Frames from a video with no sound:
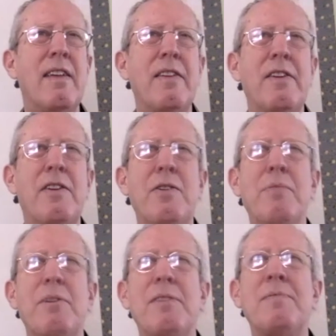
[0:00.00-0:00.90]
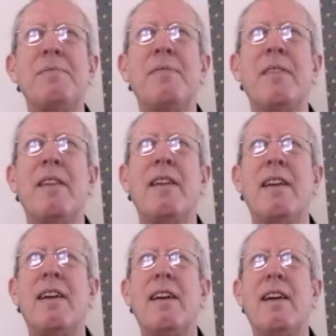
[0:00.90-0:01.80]
The human
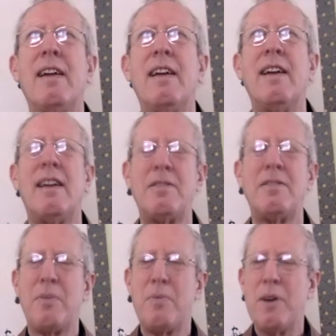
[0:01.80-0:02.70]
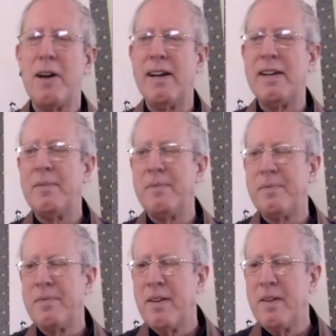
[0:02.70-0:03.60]
is the way
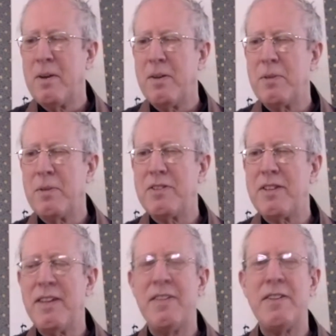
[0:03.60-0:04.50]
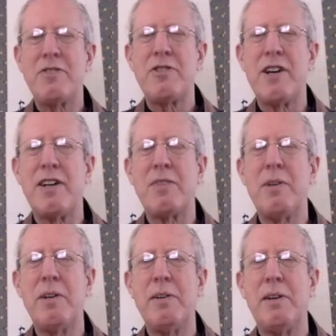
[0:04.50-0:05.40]
when we see this jug,
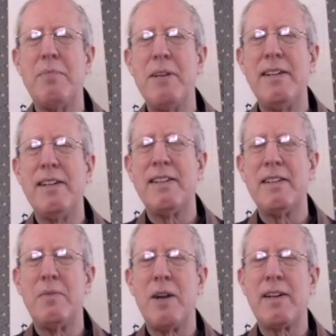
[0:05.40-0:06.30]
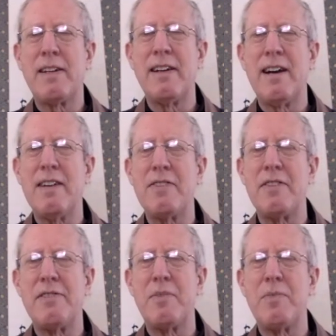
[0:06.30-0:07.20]
we immediately recognize it
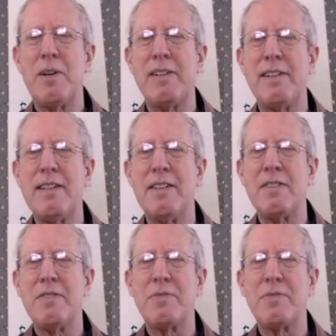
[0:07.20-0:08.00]
for what it is.